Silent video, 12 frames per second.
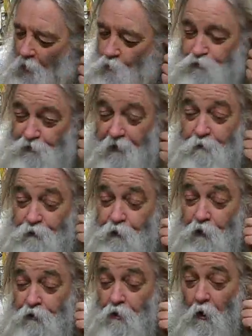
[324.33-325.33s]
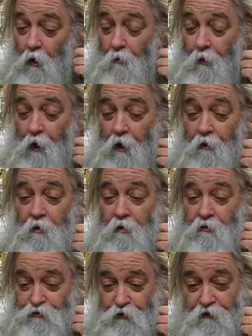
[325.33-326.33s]
was aiming to tell you all about
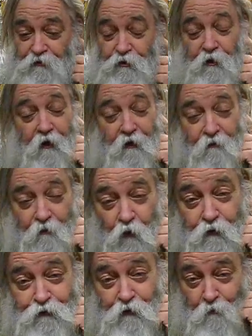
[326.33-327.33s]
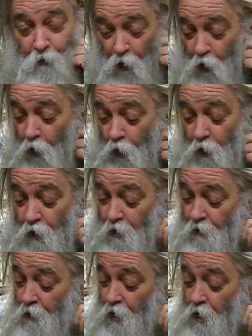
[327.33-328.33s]
changing the antifreeze in my car,
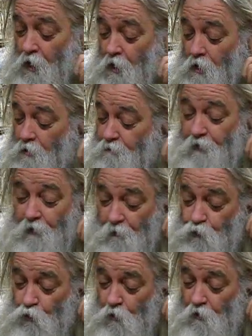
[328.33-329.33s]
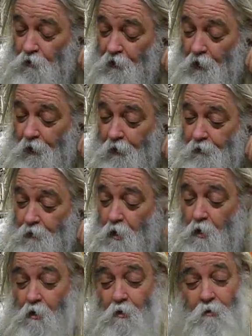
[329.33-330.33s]
pickup truck,
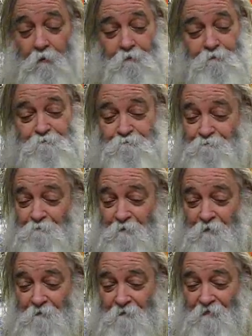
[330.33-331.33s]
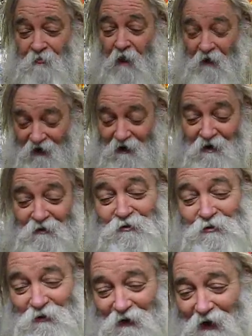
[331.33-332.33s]
and
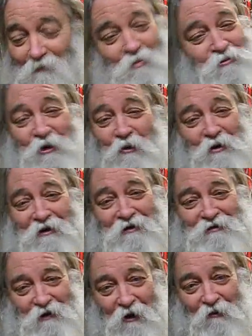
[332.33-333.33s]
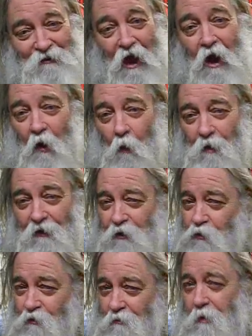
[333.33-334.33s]
it's an episode in its own. I hope I
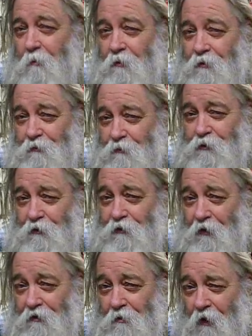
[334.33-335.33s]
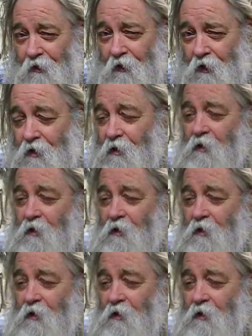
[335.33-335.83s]
do remember to tell you about that.